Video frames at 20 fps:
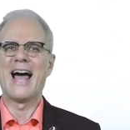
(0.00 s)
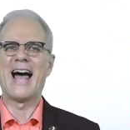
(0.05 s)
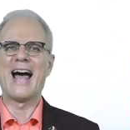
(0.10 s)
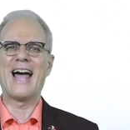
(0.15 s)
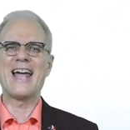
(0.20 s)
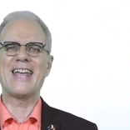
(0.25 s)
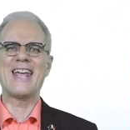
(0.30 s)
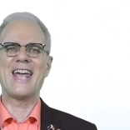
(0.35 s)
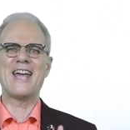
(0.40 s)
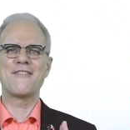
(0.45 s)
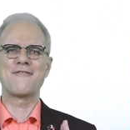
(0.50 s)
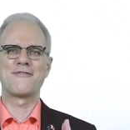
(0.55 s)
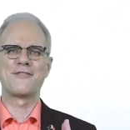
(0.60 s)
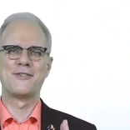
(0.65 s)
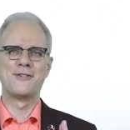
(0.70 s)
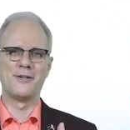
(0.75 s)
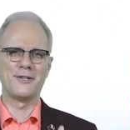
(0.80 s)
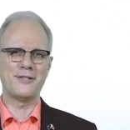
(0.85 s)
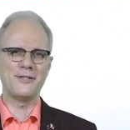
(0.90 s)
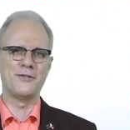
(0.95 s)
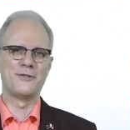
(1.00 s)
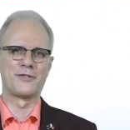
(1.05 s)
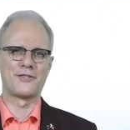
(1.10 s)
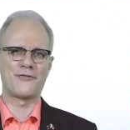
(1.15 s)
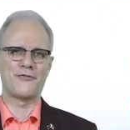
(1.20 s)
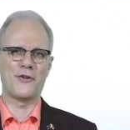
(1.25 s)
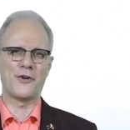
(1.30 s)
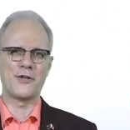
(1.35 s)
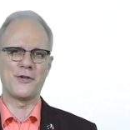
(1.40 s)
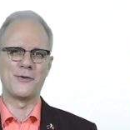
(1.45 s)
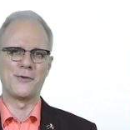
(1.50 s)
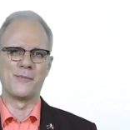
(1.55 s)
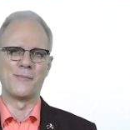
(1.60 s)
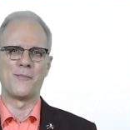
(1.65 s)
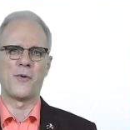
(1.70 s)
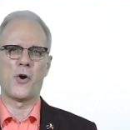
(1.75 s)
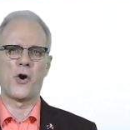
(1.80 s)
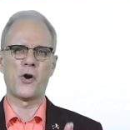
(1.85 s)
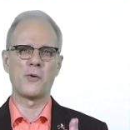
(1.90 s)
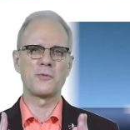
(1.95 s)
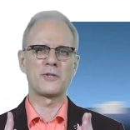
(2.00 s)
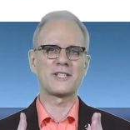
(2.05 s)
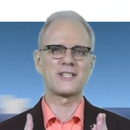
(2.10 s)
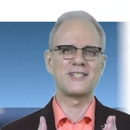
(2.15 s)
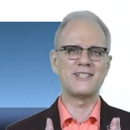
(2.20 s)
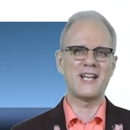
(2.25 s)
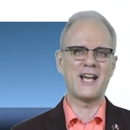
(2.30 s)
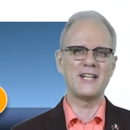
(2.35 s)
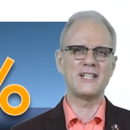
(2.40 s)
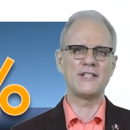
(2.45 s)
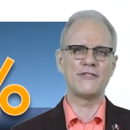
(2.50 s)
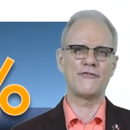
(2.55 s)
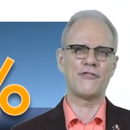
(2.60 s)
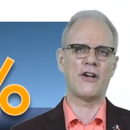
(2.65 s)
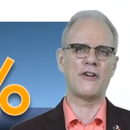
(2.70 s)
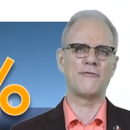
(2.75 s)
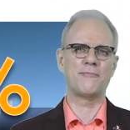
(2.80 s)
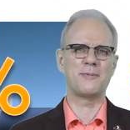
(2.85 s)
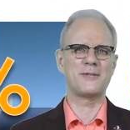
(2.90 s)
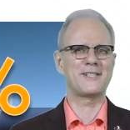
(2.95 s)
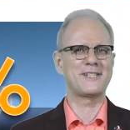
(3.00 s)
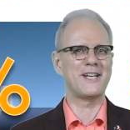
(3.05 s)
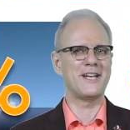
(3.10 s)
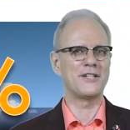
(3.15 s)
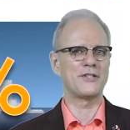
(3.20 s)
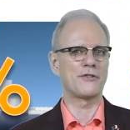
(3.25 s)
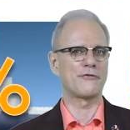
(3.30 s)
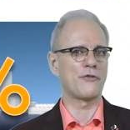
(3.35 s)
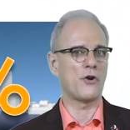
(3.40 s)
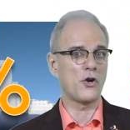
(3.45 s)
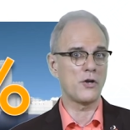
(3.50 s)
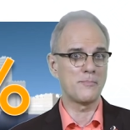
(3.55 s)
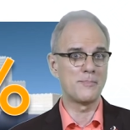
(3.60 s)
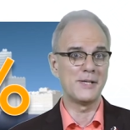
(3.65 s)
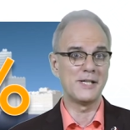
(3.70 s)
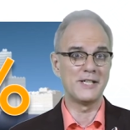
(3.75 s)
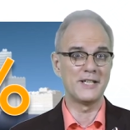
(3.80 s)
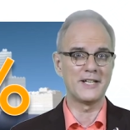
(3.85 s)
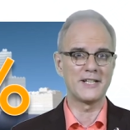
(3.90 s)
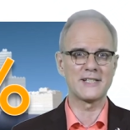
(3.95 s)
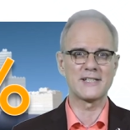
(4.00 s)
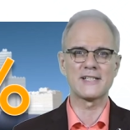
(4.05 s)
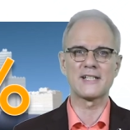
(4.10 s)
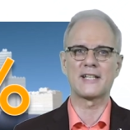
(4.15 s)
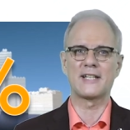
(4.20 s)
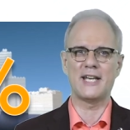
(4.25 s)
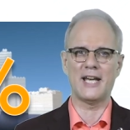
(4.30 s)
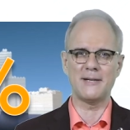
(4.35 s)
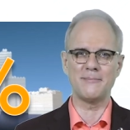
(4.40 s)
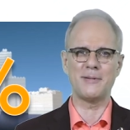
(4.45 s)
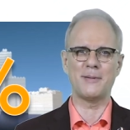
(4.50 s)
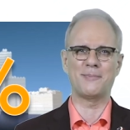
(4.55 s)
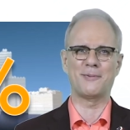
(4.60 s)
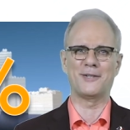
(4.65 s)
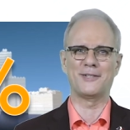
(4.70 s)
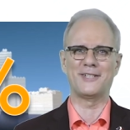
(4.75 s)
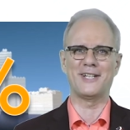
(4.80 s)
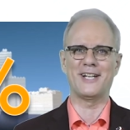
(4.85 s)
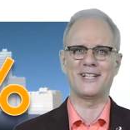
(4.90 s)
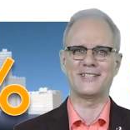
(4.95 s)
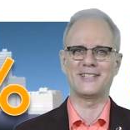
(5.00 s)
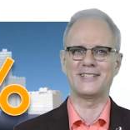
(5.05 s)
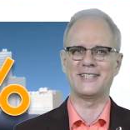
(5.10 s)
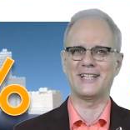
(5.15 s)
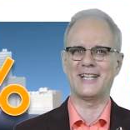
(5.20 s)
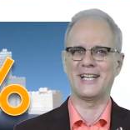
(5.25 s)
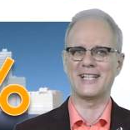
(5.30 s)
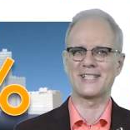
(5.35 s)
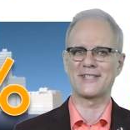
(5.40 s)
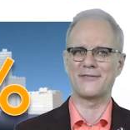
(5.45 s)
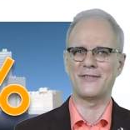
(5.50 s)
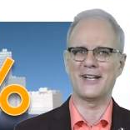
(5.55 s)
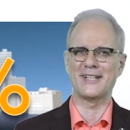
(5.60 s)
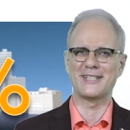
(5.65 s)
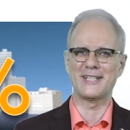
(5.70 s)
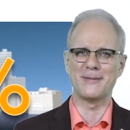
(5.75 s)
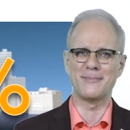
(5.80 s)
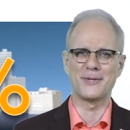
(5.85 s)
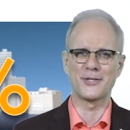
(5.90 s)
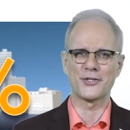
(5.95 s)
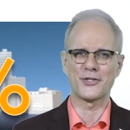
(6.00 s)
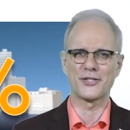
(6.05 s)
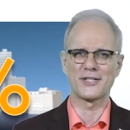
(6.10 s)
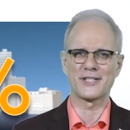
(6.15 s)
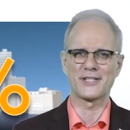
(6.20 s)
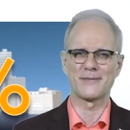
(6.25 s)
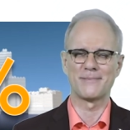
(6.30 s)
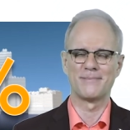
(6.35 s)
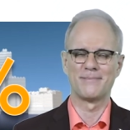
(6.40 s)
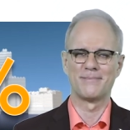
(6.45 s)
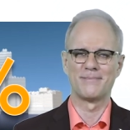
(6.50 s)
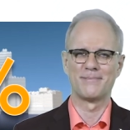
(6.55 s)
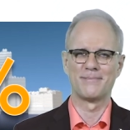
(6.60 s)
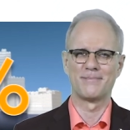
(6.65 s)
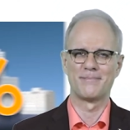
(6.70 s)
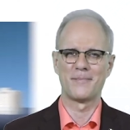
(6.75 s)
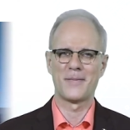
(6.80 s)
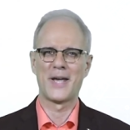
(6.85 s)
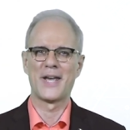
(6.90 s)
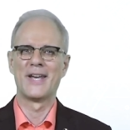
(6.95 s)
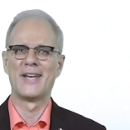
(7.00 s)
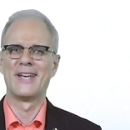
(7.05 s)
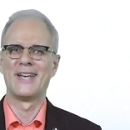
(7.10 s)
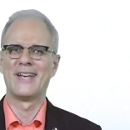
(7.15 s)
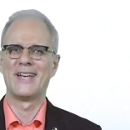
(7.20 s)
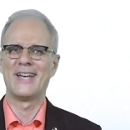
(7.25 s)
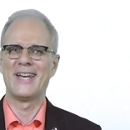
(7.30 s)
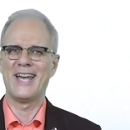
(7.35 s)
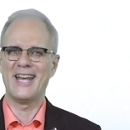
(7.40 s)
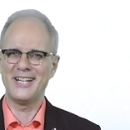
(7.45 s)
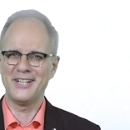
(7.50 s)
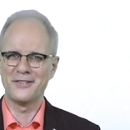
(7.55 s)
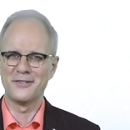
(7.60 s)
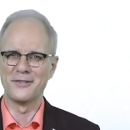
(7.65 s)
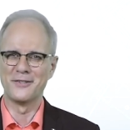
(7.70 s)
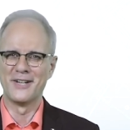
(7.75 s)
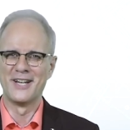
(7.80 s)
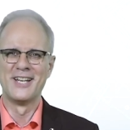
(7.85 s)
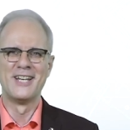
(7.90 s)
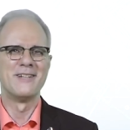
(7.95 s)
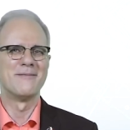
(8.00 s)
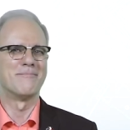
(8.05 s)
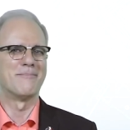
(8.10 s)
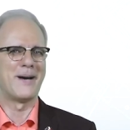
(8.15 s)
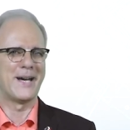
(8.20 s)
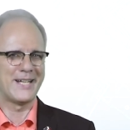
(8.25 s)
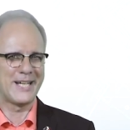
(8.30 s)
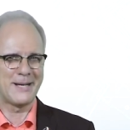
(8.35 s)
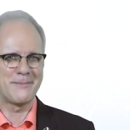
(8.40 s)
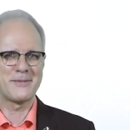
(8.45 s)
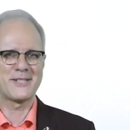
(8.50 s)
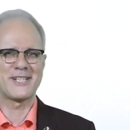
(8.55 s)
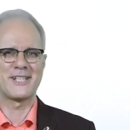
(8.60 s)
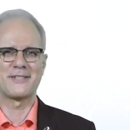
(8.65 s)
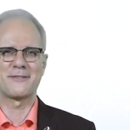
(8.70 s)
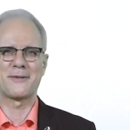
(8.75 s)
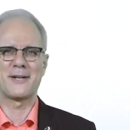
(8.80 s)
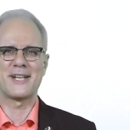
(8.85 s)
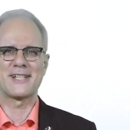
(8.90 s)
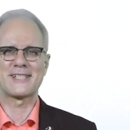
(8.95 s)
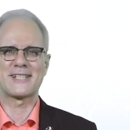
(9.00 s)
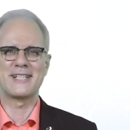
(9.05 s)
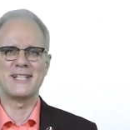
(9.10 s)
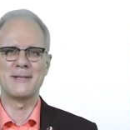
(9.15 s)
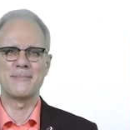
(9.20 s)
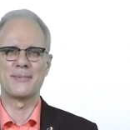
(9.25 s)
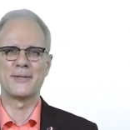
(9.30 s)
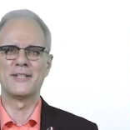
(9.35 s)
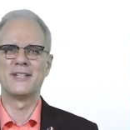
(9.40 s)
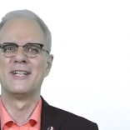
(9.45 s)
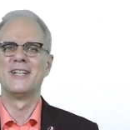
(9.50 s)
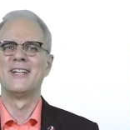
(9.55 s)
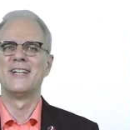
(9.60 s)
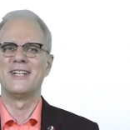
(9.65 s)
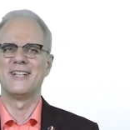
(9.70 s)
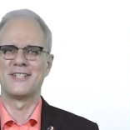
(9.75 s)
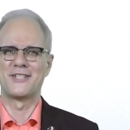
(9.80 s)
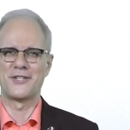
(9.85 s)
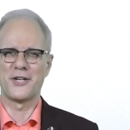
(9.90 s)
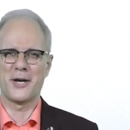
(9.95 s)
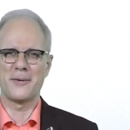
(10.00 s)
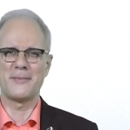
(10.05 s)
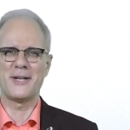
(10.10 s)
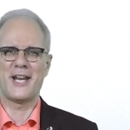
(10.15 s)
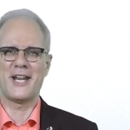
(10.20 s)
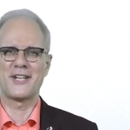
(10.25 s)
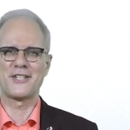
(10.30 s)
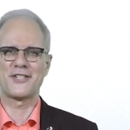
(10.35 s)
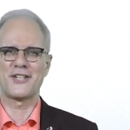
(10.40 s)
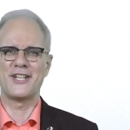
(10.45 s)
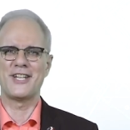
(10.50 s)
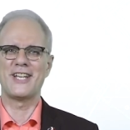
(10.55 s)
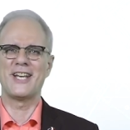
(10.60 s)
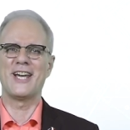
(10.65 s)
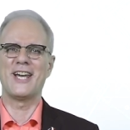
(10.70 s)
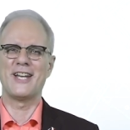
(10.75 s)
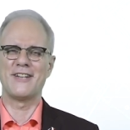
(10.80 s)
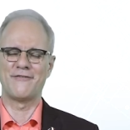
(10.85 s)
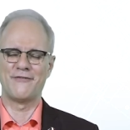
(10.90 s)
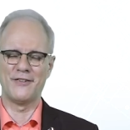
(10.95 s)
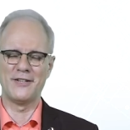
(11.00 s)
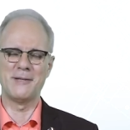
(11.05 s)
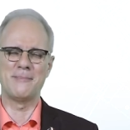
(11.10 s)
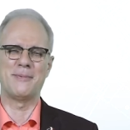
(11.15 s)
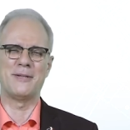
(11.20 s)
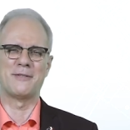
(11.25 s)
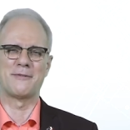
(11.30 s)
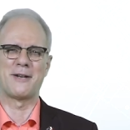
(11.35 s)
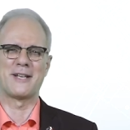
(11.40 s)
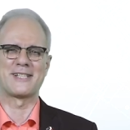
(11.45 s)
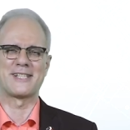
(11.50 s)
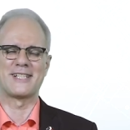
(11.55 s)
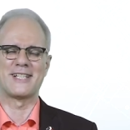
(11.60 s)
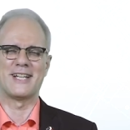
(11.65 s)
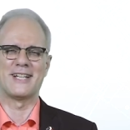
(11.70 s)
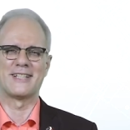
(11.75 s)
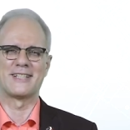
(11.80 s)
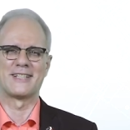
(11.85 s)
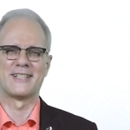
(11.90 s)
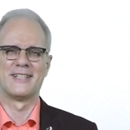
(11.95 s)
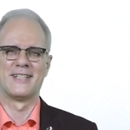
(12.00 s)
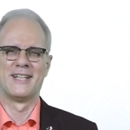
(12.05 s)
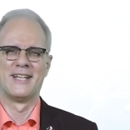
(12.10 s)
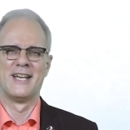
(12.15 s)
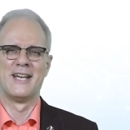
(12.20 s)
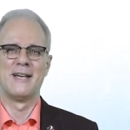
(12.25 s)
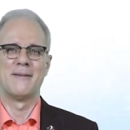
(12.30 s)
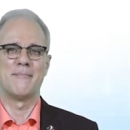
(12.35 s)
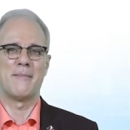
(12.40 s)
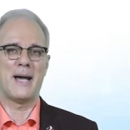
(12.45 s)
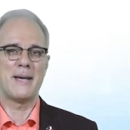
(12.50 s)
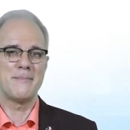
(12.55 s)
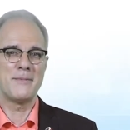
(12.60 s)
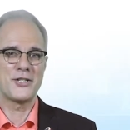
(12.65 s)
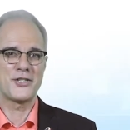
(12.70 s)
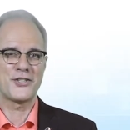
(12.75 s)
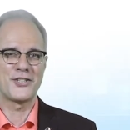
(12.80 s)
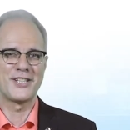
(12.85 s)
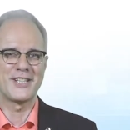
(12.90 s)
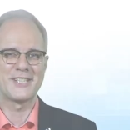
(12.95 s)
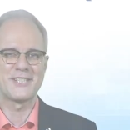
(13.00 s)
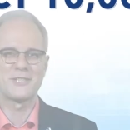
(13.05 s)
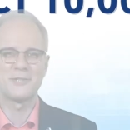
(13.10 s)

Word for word: I have good news for you. Almost 95% of all buildings can be protected against flood damages. Hello, my name is Andreas Klippe, a German engineer and Philippine resident. My mission is